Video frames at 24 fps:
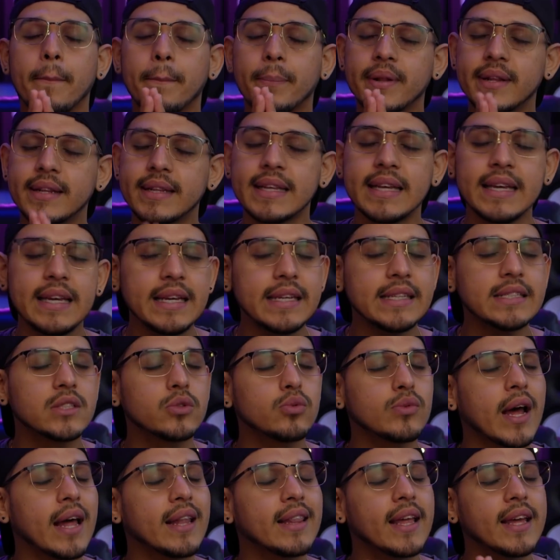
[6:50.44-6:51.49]
please do
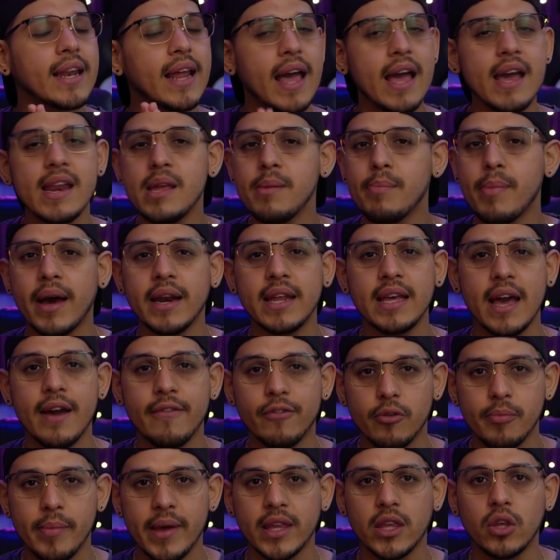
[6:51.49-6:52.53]
not let anybody
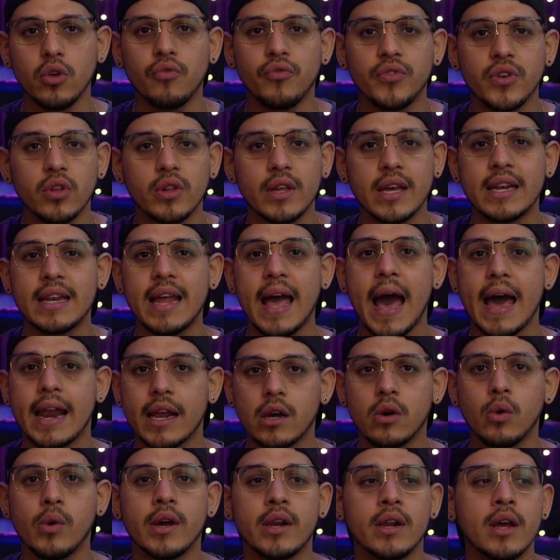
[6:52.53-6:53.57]
ever make you feel
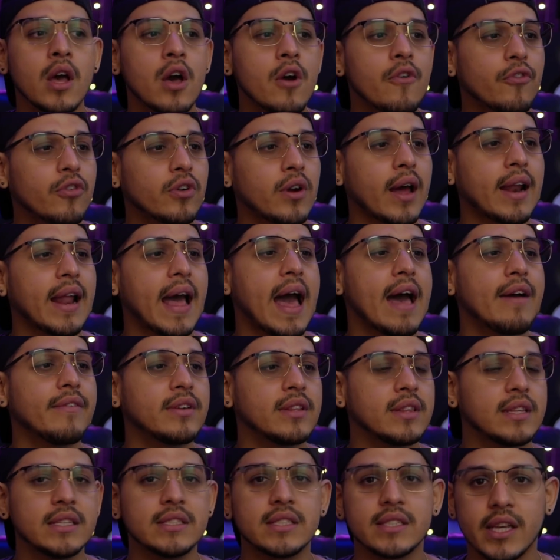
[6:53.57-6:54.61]
inadequate for not
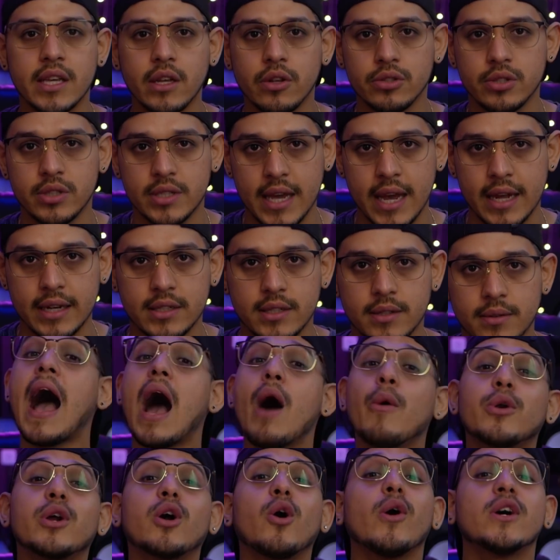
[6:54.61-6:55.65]
having these skills yet. I
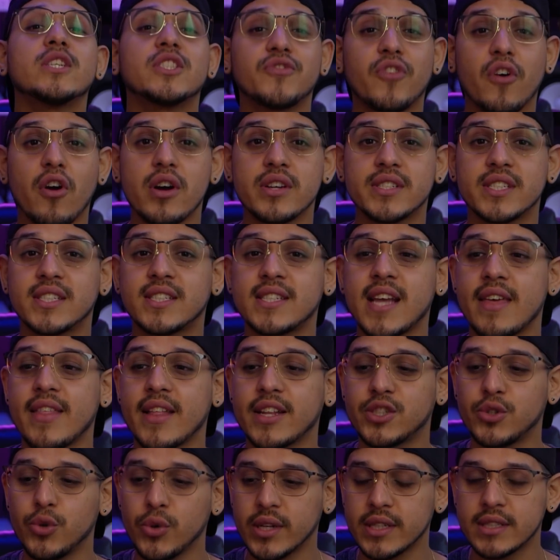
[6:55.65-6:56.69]
would go as far as to say
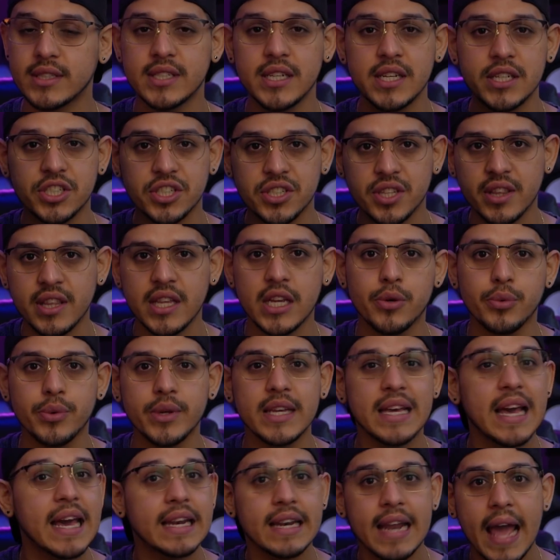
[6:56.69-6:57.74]
that you can teach
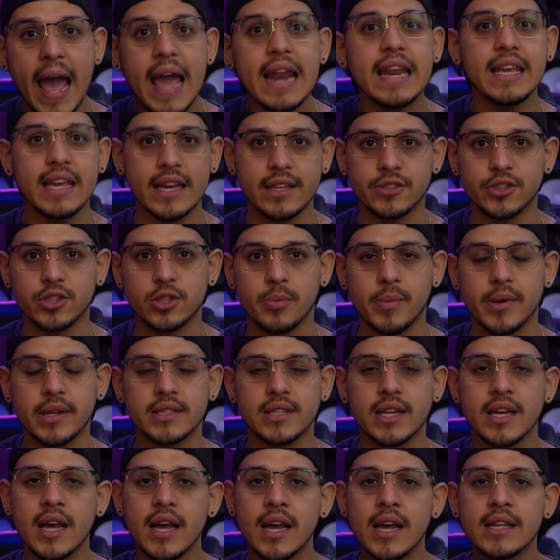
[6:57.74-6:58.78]
theory in any
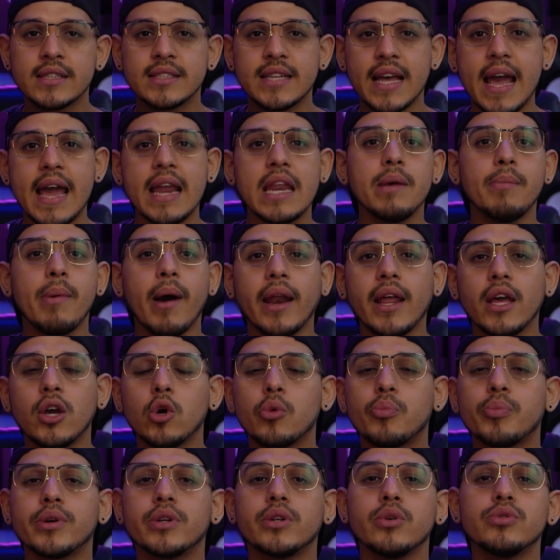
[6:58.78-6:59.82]
instrument to anybody who
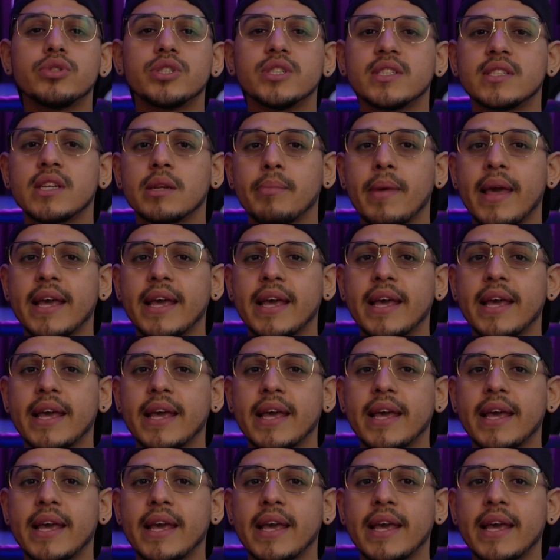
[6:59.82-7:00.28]
produces and